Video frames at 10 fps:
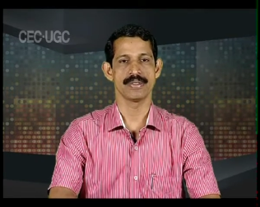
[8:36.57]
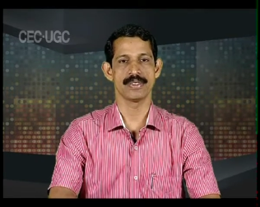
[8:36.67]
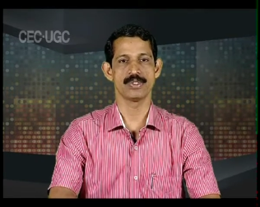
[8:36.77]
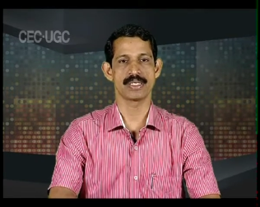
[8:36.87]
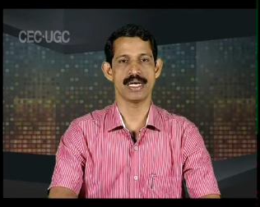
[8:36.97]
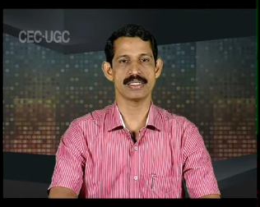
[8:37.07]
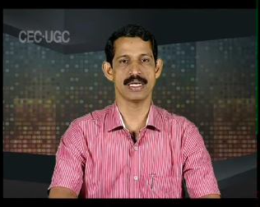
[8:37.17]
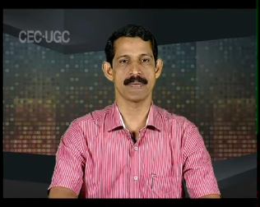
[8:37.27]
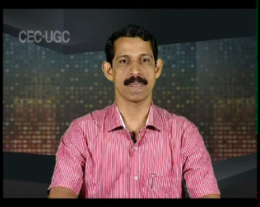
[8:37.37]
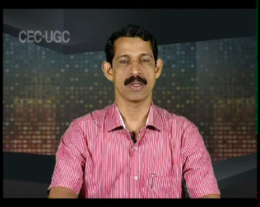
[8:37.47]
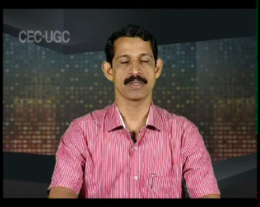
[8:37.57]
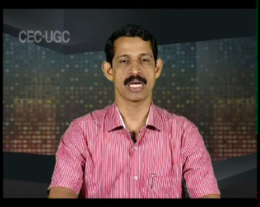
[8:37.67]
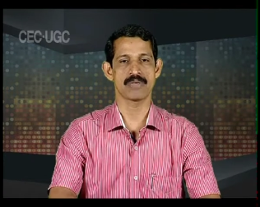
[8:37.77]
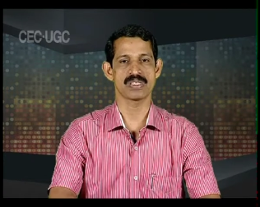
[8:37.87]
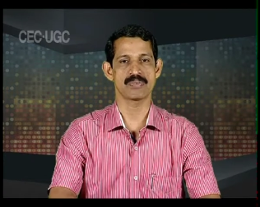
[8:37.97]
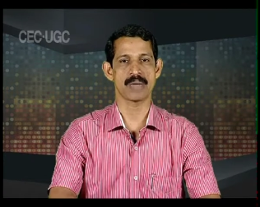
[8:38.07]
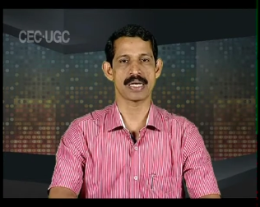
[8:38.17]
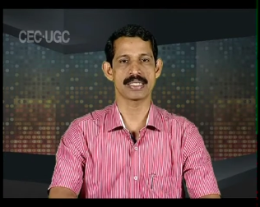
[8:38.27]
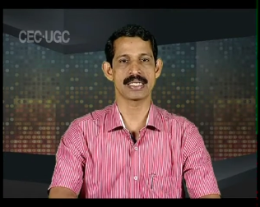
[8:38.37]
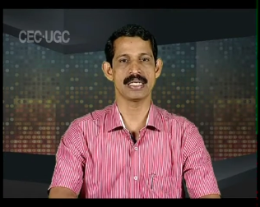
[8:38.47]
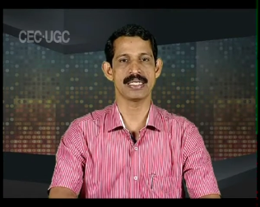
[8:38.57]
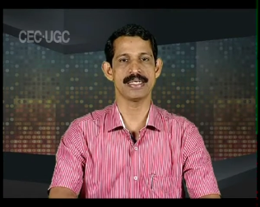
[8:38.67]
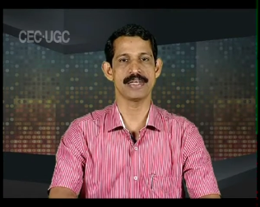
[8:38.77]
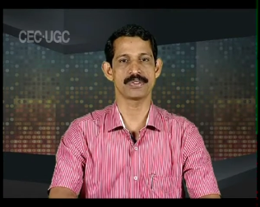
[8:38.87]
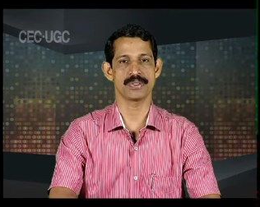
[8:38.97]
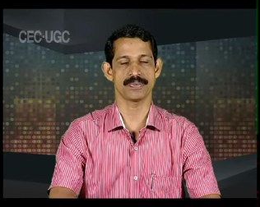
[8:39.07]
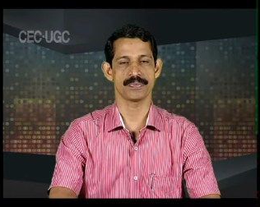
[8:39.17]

education that was practical in nature.